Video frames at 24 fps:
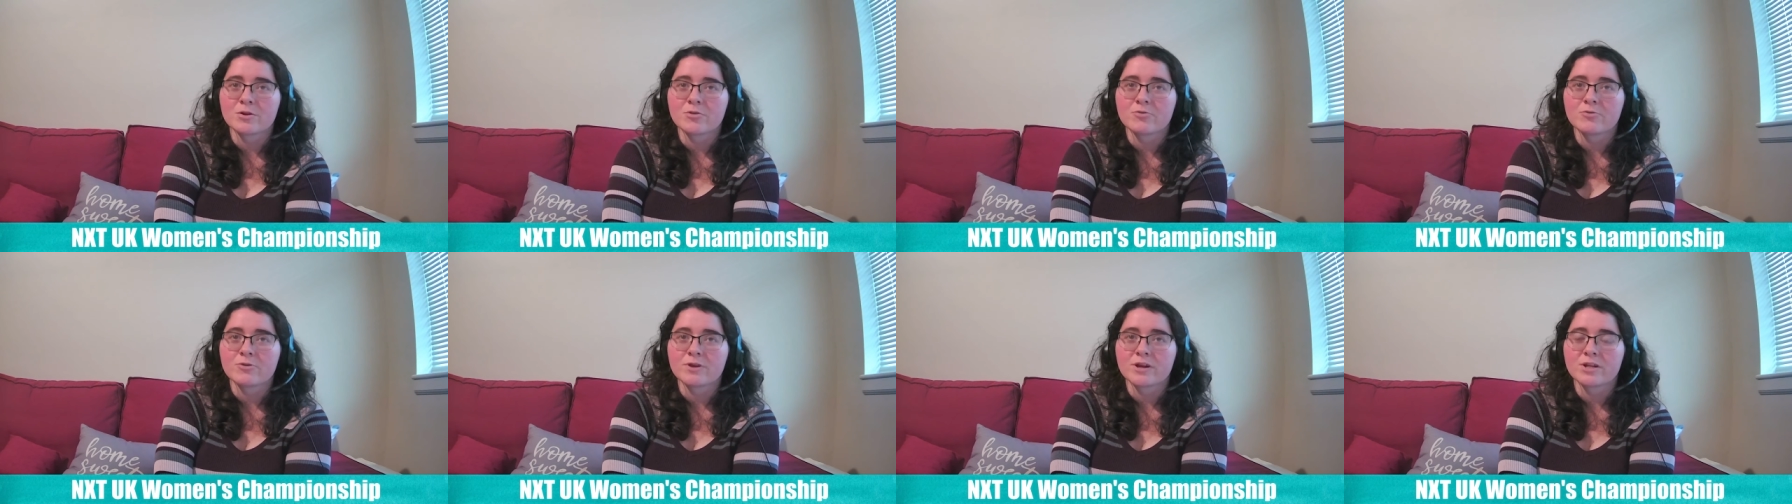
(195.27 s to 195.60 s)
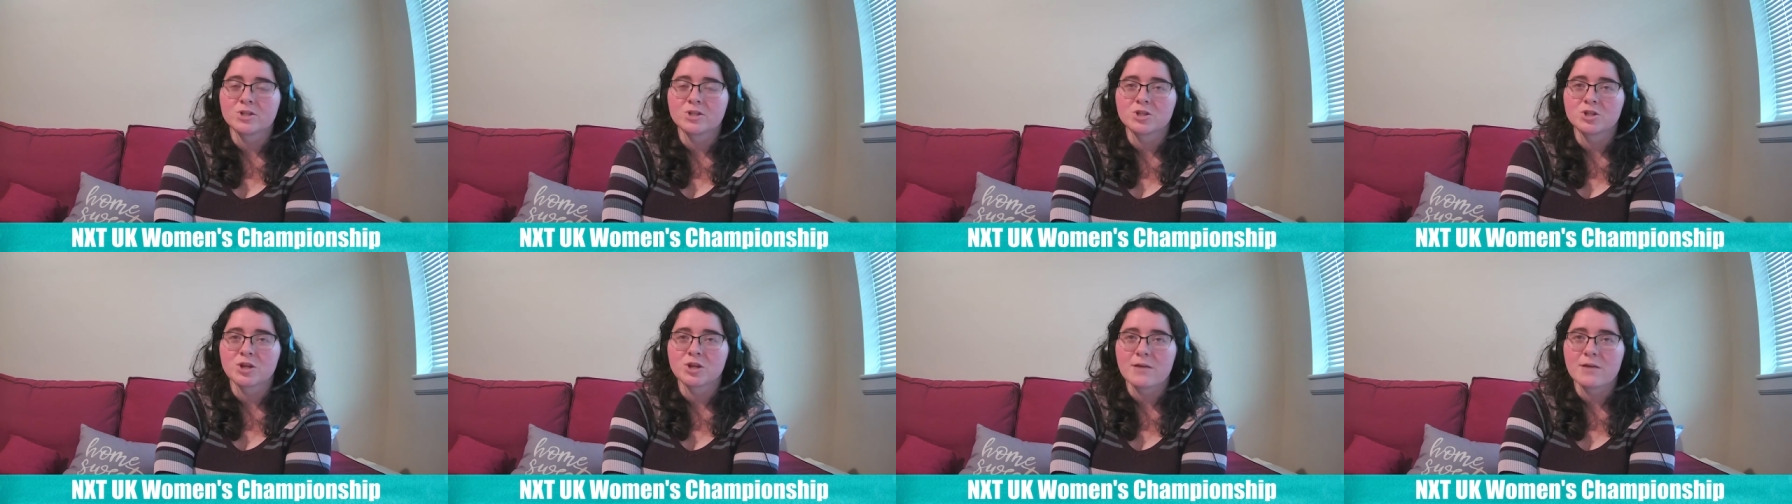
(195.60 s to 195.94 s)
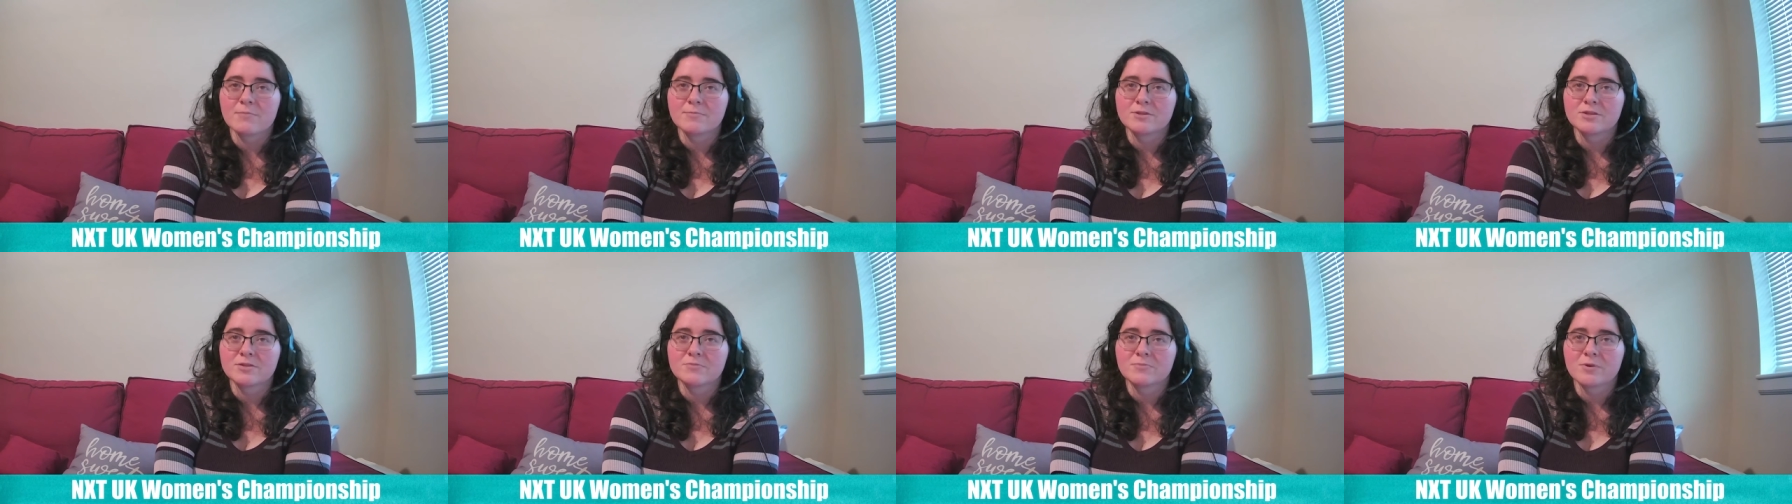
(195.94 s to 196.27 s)
Great job
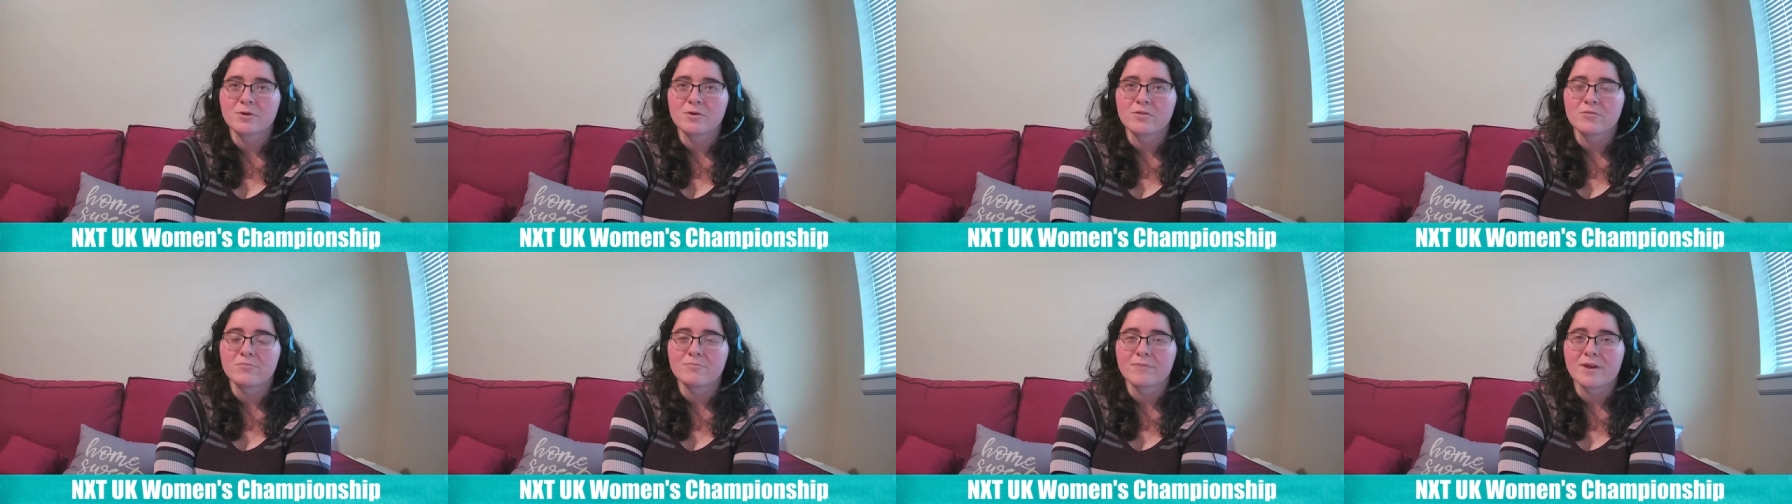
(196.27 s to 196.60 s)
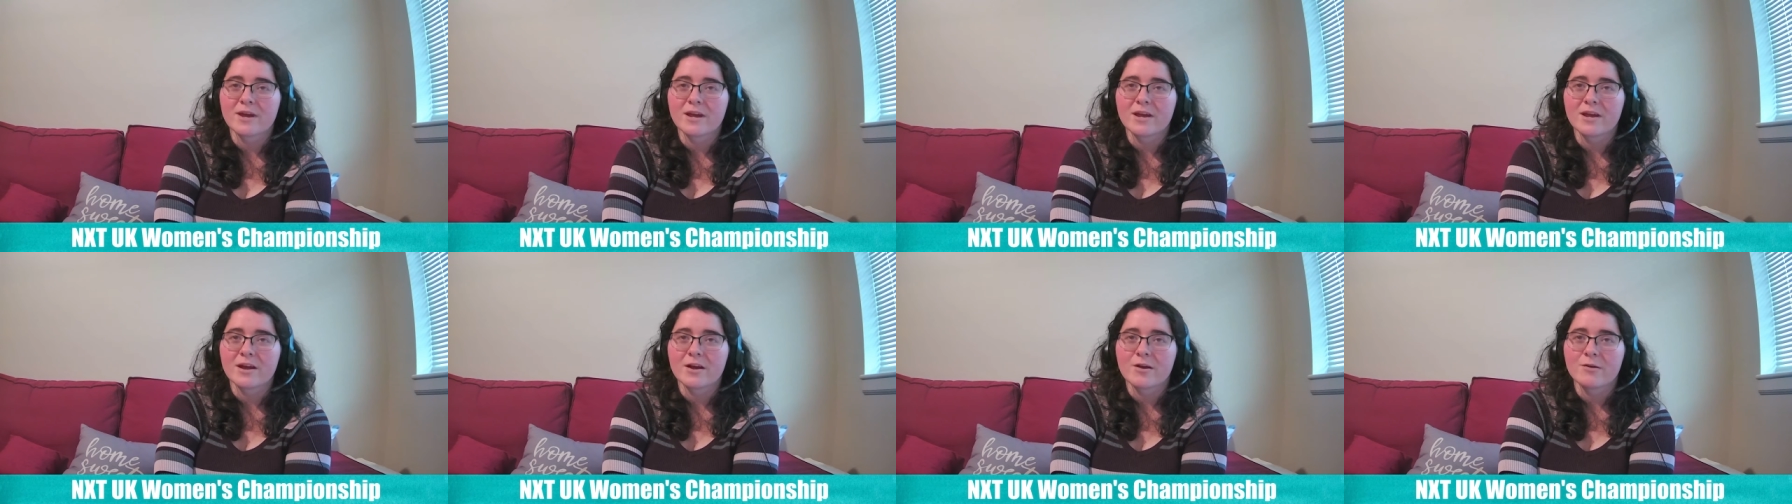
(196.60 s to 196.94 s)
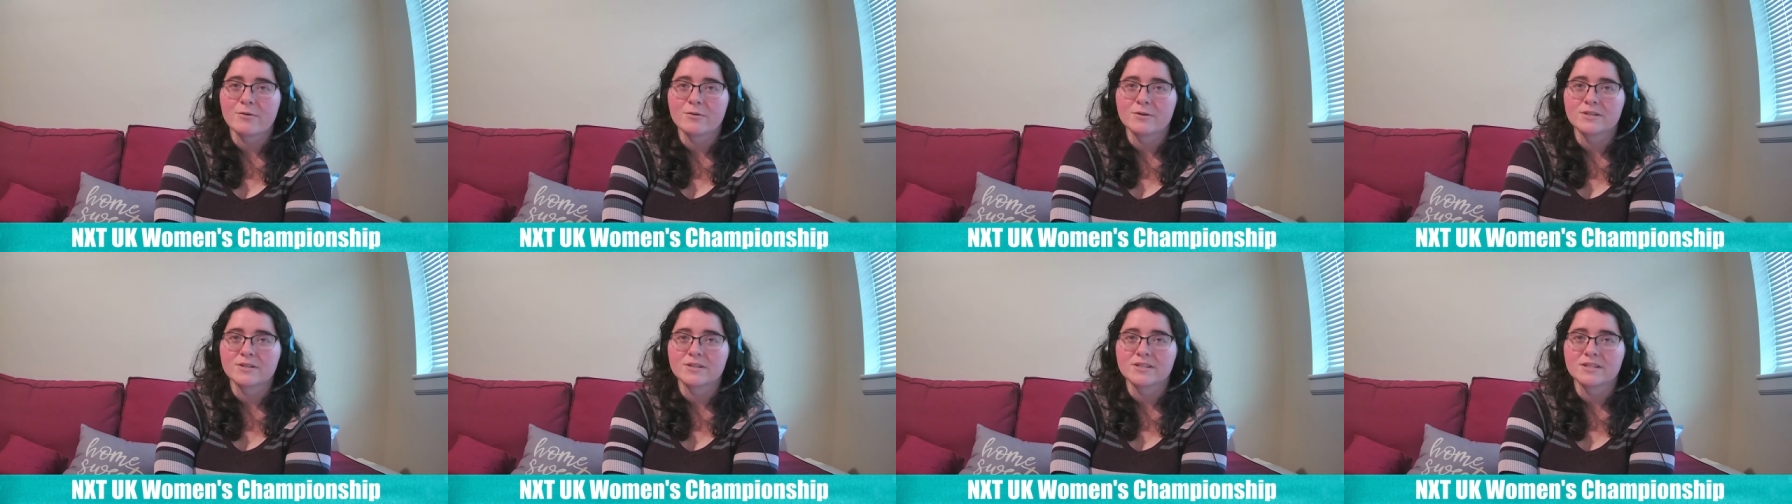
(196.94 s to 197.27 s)
to both Meiko
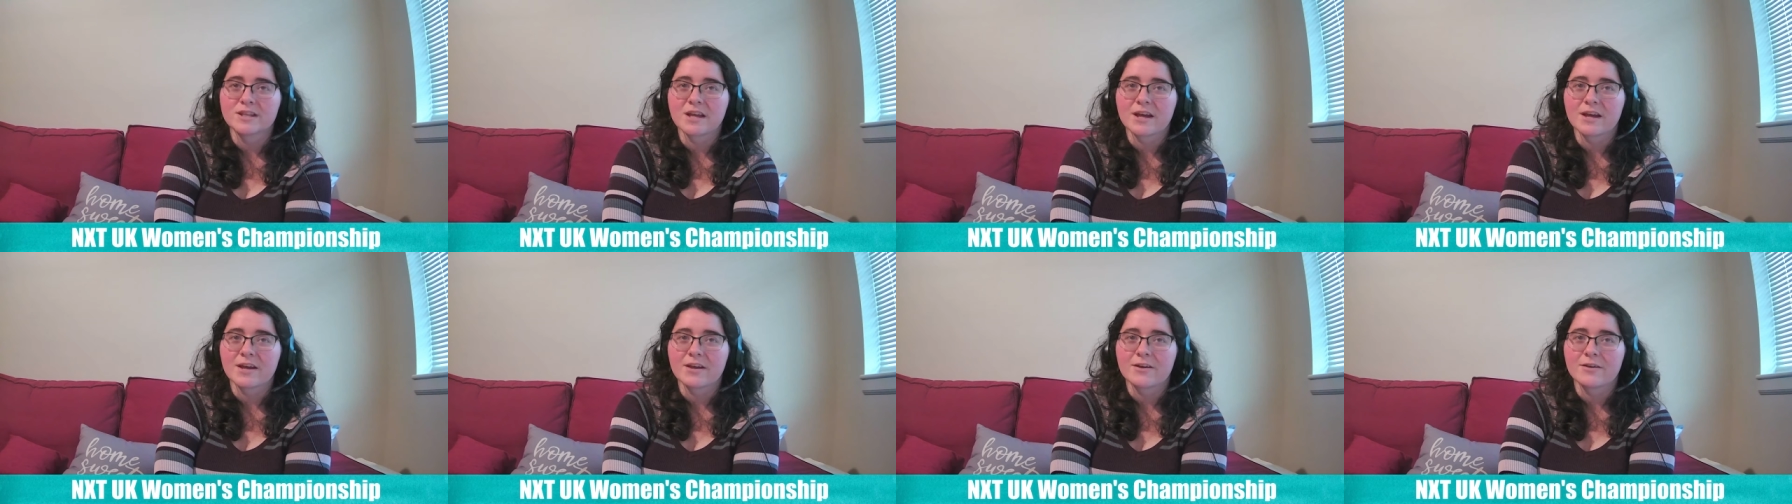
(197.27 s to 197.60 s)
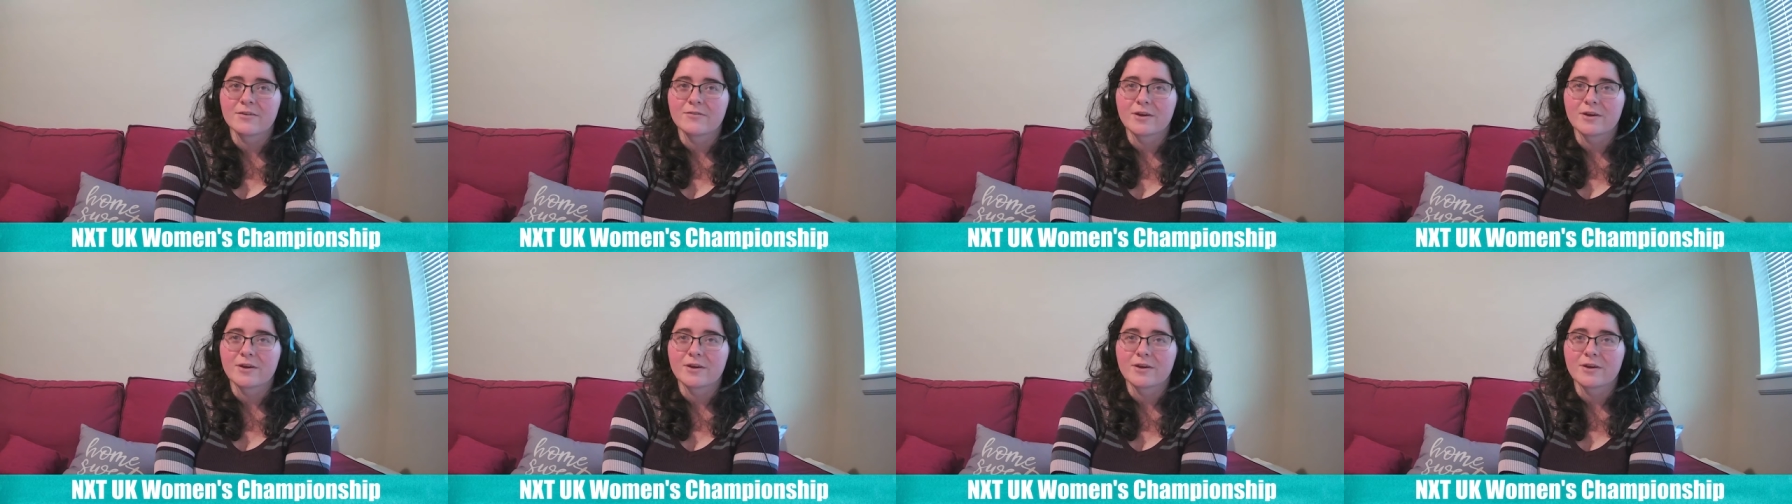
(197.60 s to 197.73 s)
and Xia